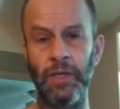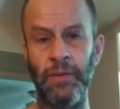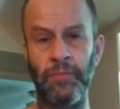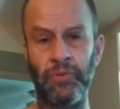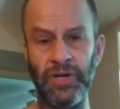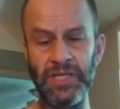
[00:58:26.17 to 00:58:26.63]

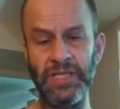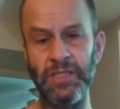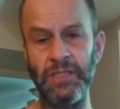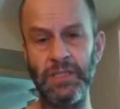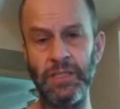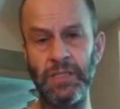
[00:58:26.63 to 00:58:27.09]

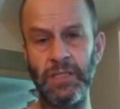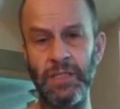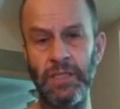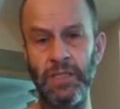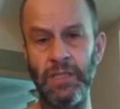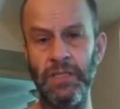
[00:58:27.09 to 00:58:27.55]
imprisoned,
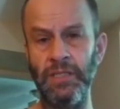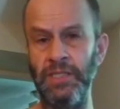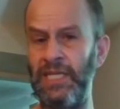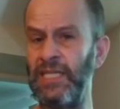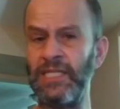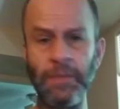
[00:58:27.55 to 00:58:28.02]

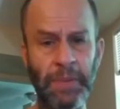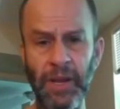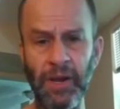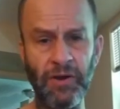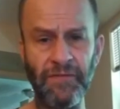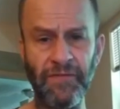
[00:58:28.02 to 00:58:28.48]

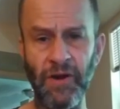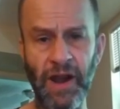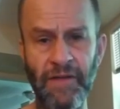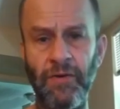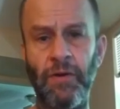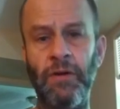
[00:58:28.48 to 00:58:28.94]
disappeared
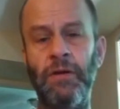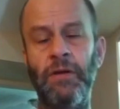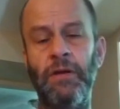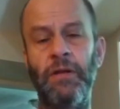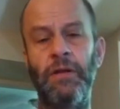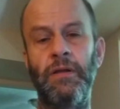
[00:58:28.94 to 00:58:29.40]
forever,
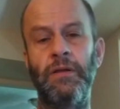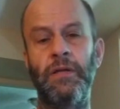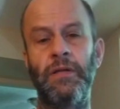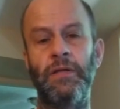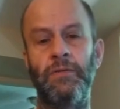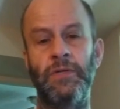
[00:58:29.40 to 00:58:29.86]

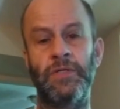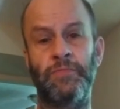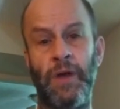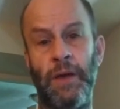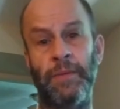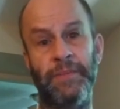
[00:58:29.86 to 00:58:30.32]
which
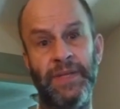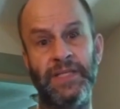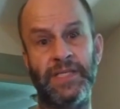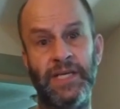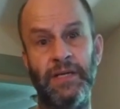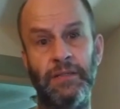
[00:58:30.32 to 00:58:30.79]
probably
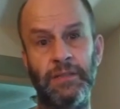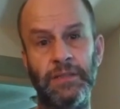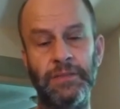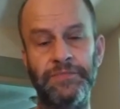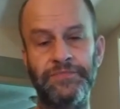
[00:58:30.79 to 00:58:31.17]
means killed,